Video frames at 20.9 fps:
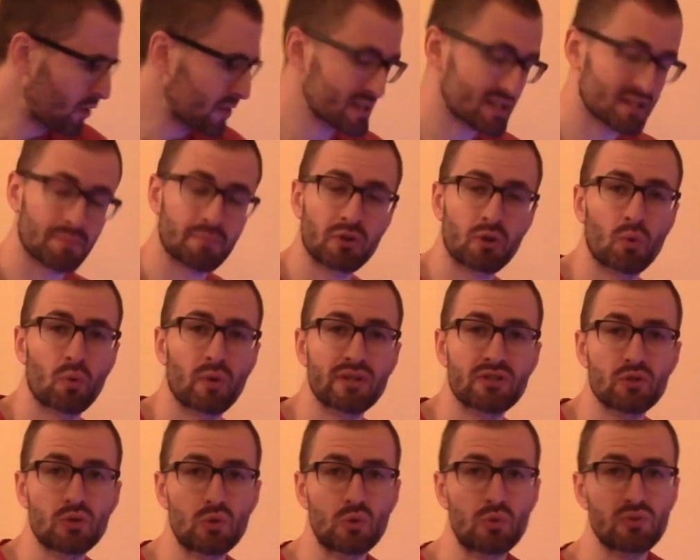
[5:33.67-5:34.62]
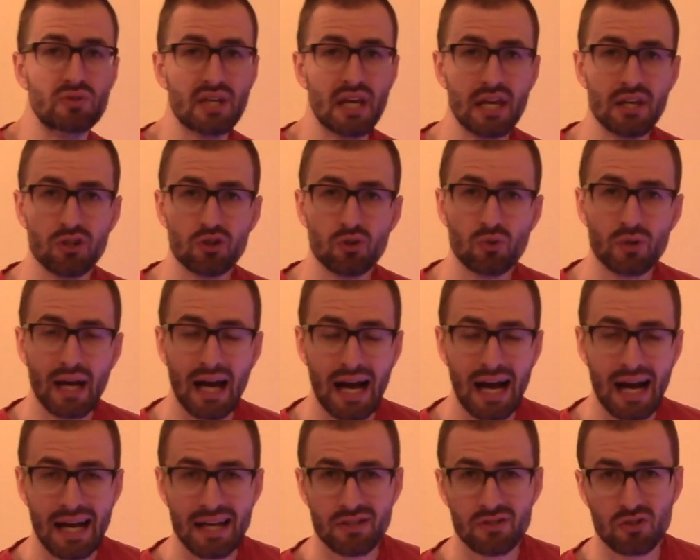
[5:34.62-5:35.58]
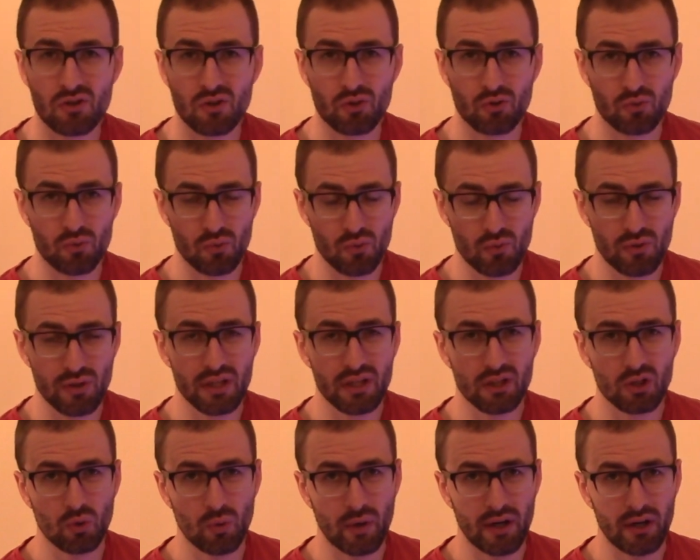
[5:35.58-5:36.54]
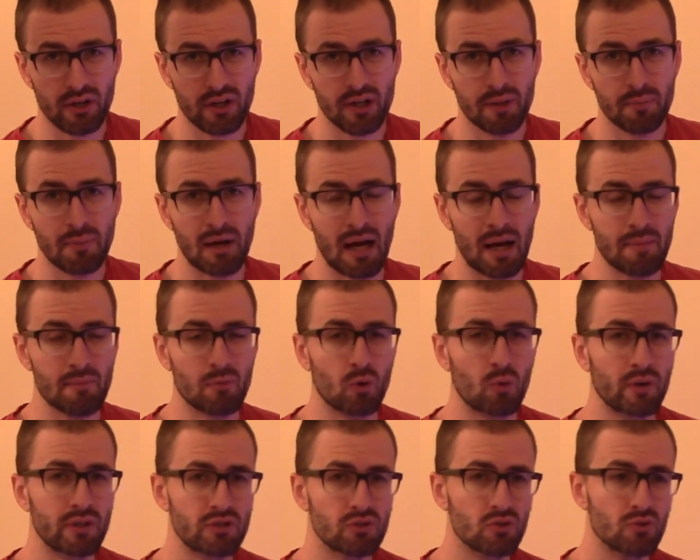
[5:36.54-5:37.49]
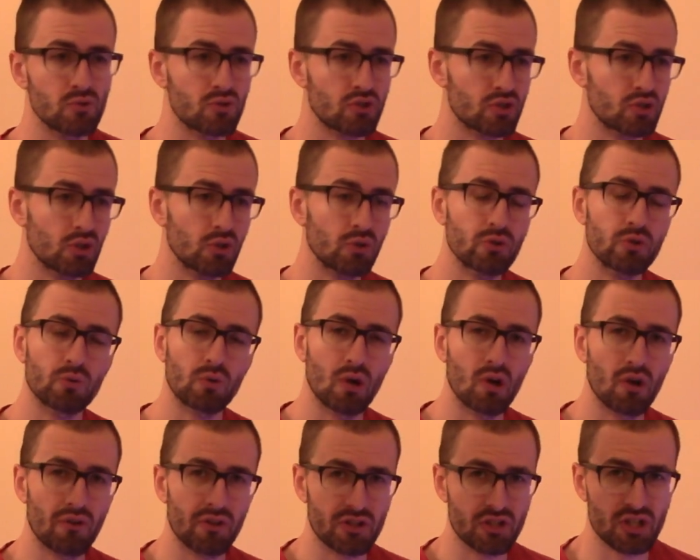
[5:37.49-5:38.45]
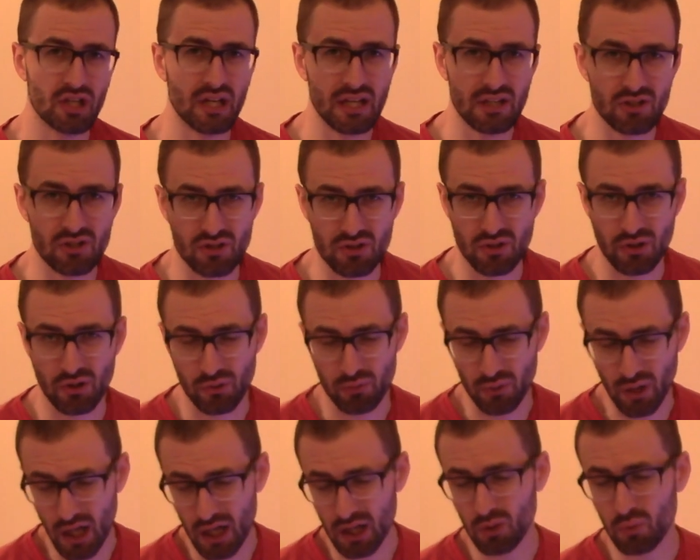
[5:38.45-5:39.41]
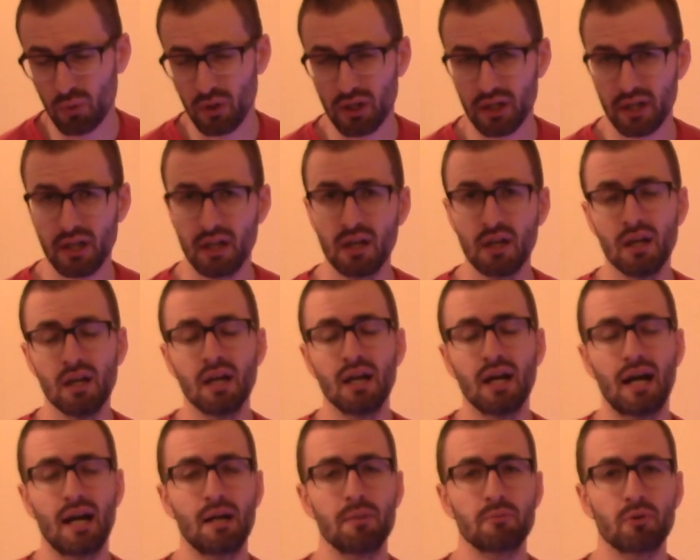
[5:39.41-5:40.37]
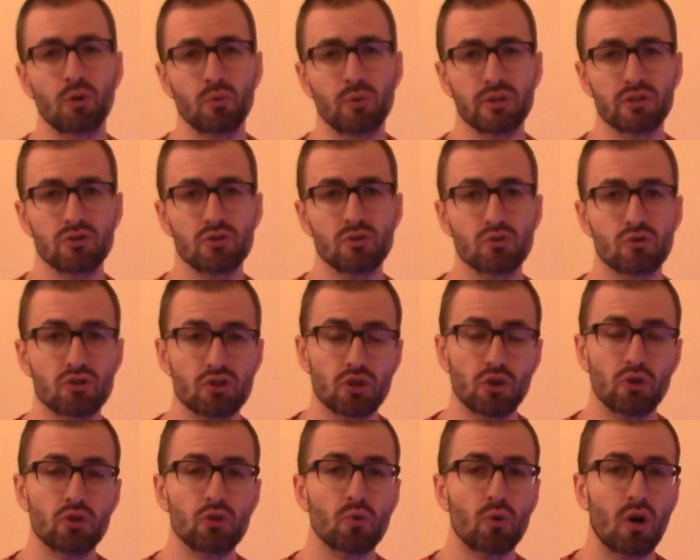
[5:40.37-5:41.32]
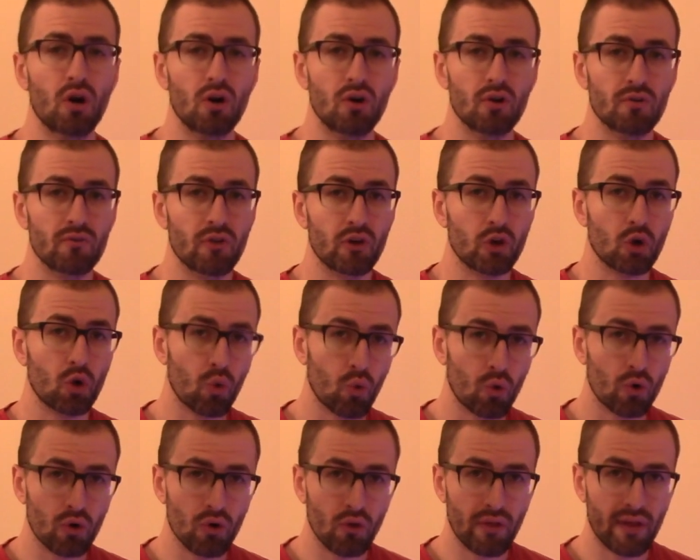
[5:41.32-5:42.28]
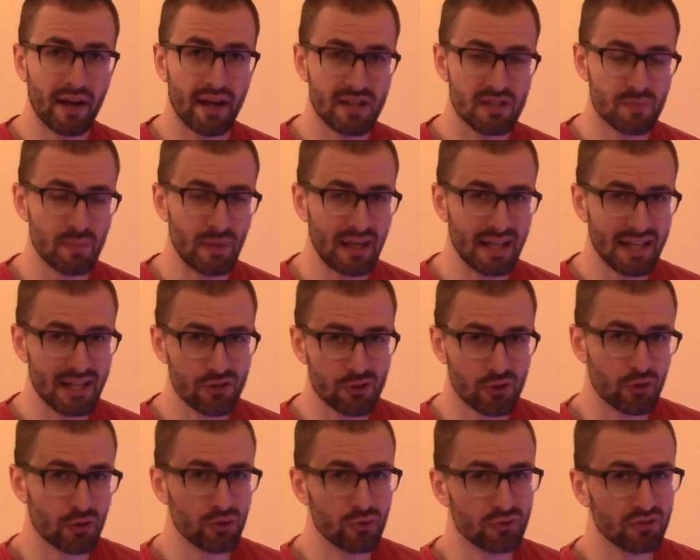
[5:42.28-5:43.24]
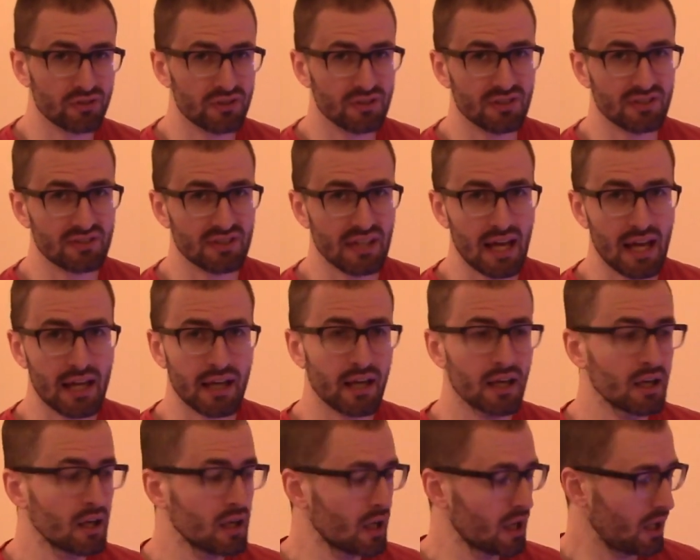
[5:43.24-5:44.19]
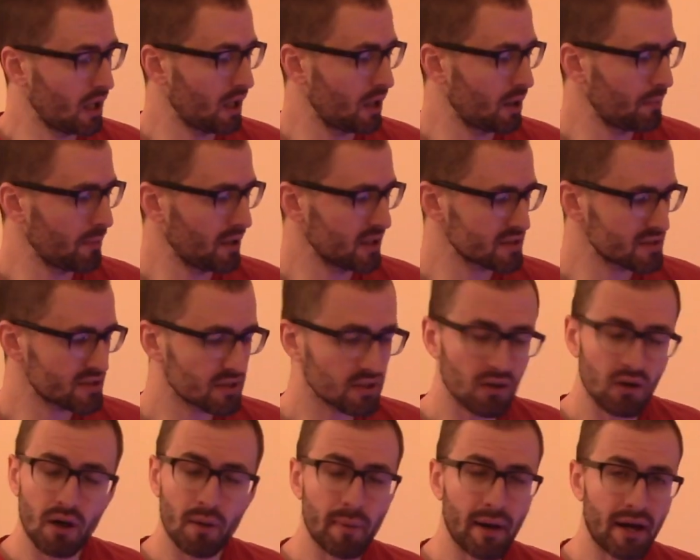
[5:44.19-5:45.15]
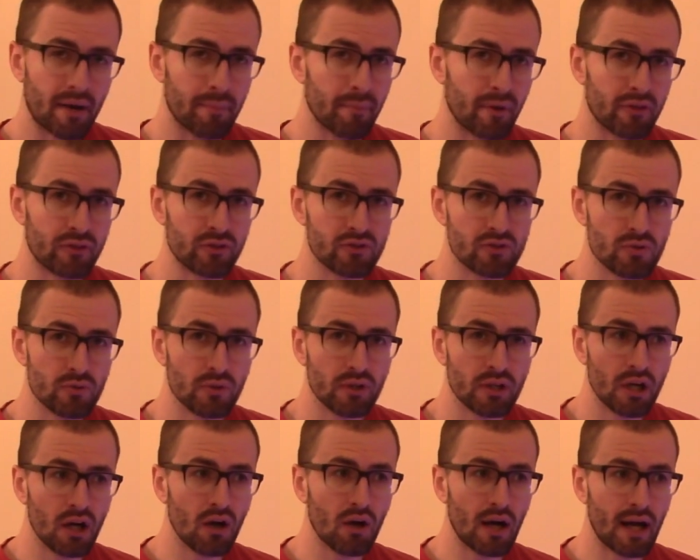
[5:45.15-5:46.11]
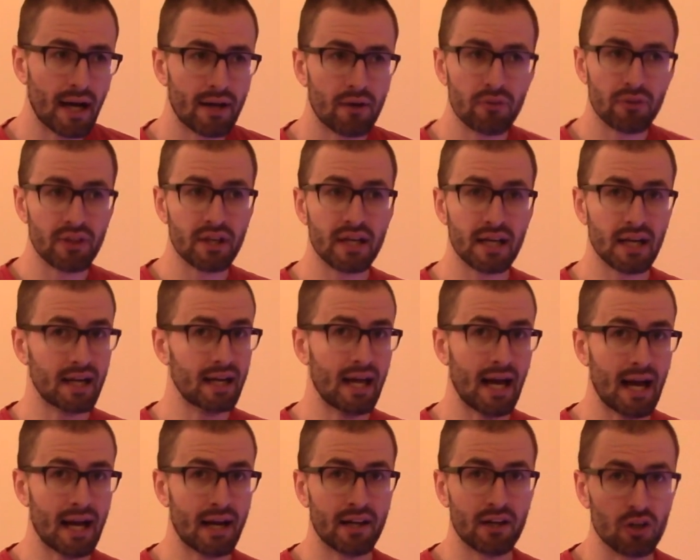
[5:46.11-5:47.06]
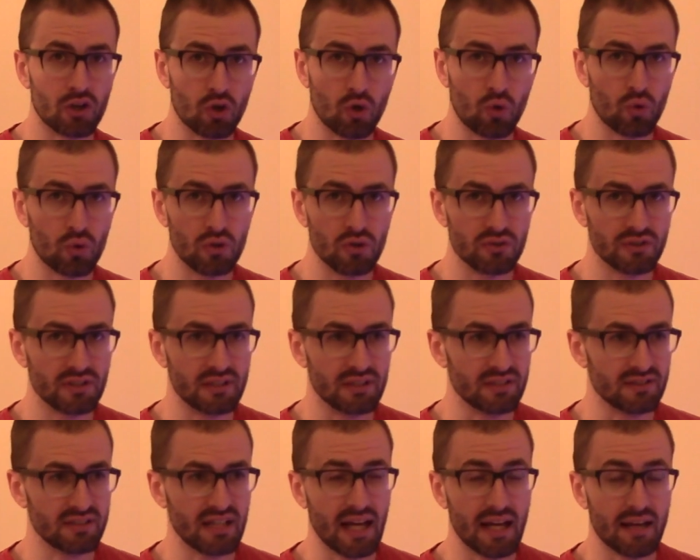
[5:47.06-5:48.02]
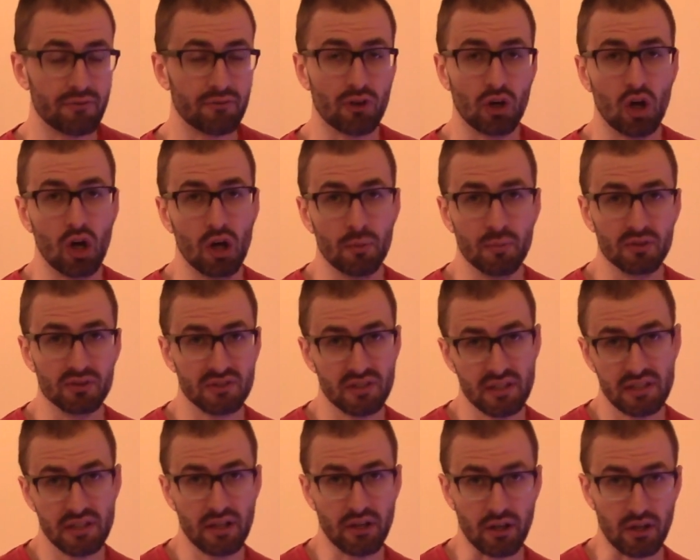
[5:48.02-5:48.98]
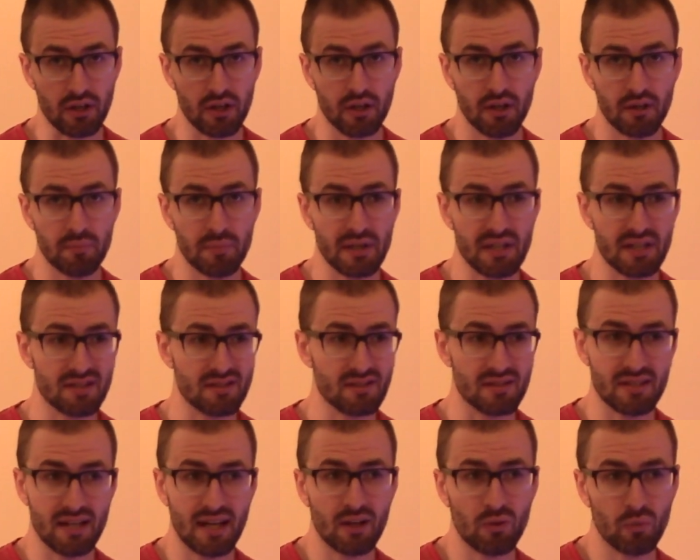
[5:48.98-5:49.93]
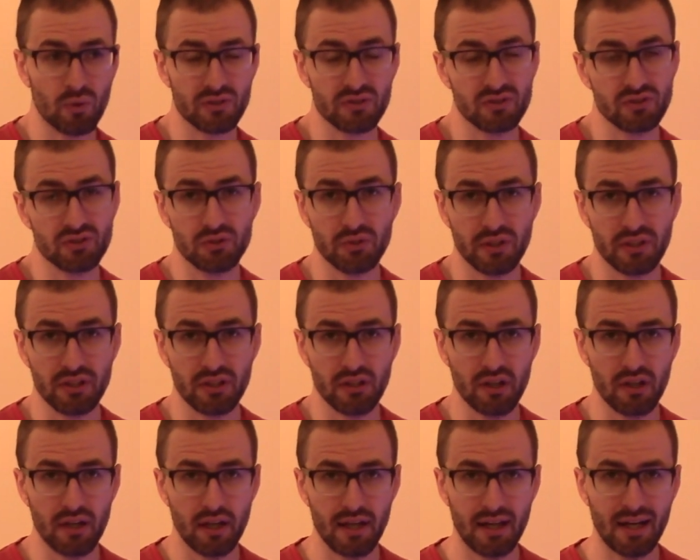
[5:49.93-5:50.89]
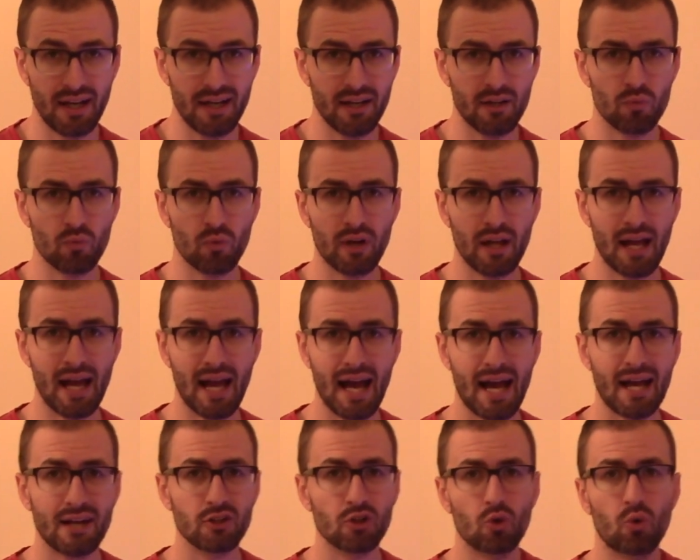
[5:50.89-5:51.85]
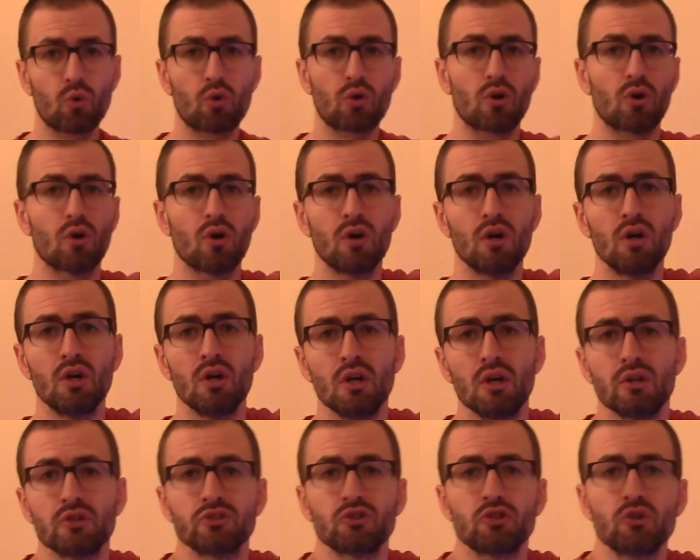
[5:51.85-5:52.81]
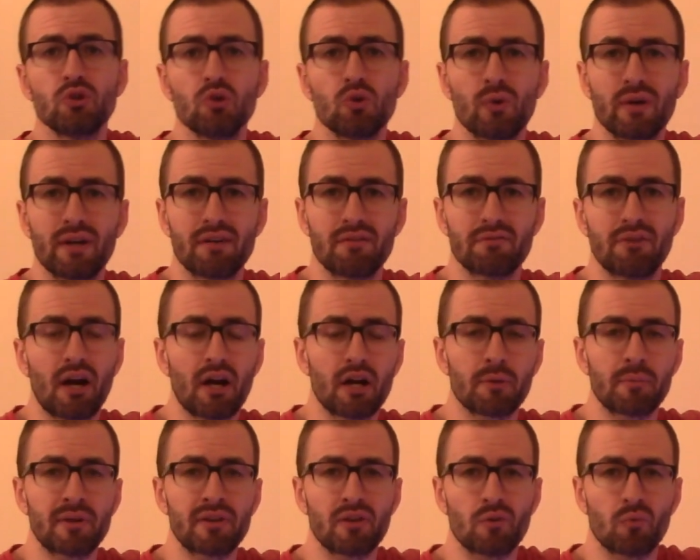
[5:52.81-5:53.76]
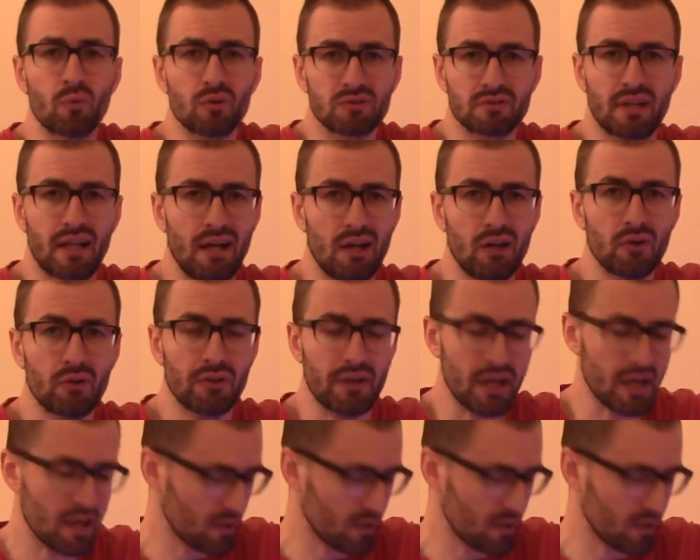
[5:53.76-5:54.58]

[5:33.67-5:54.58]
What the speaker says: is I'm going to take you guys through the aquarium. I'm going to show you all the changes to the rock work. I'm going to show you all of the coral that has been introduced to this tank. Until about a month or two ago, I don't think I added a coral to this tank for almost a year because the tank wasn't doing good and I didn't want to add coral to an environment that wasn't healthy,